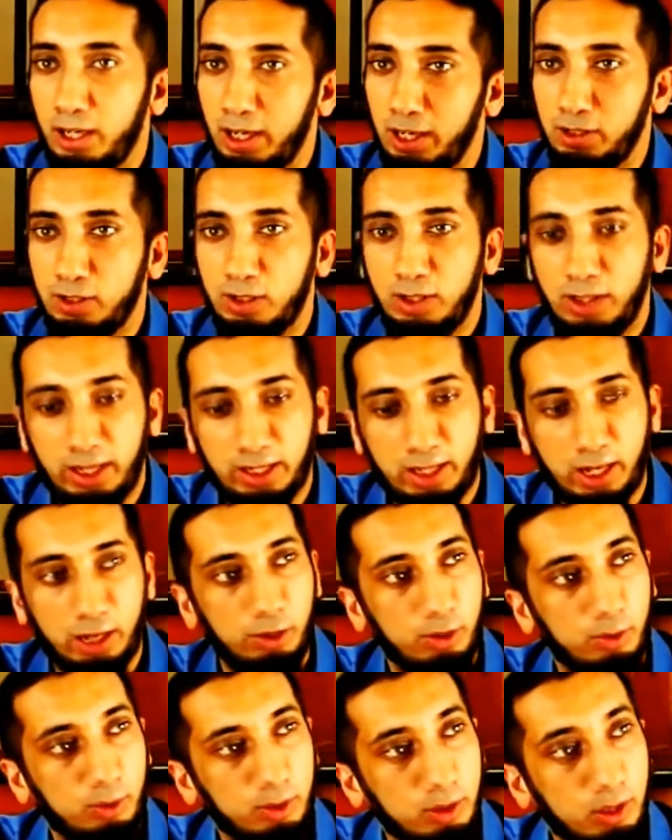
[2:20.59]
and you're like, I
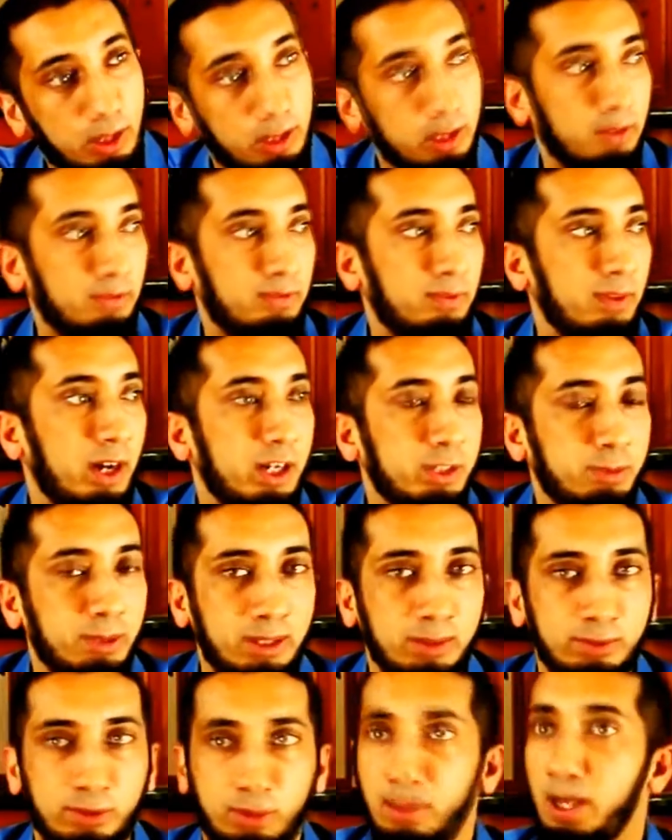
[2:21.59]
don't know what to, and the husband
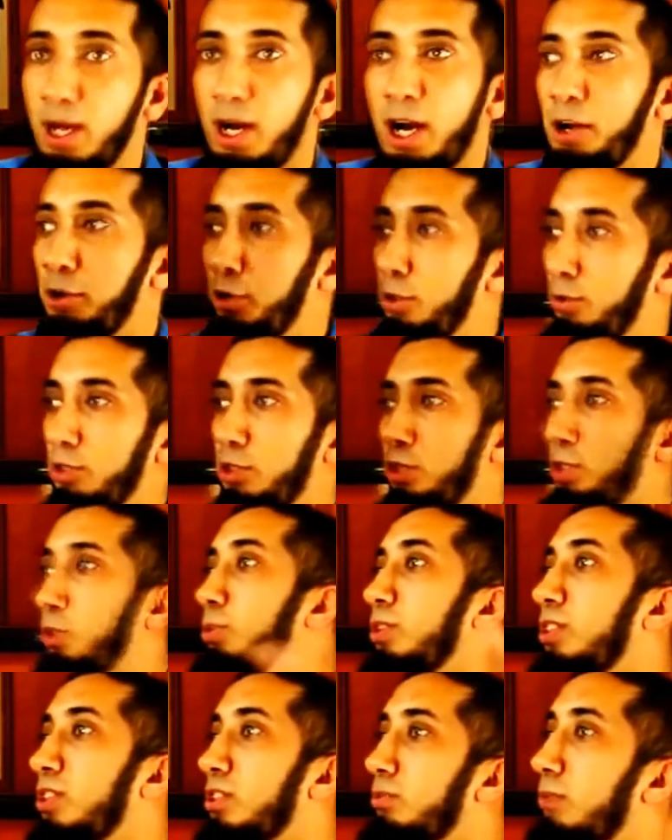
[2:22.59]
comes on, I don't know what to do
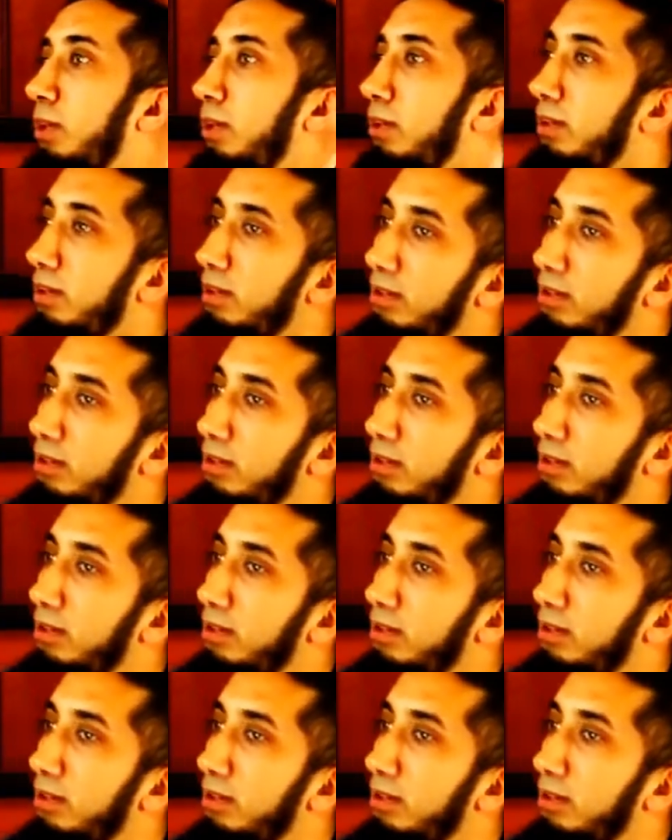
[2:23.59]
with this one.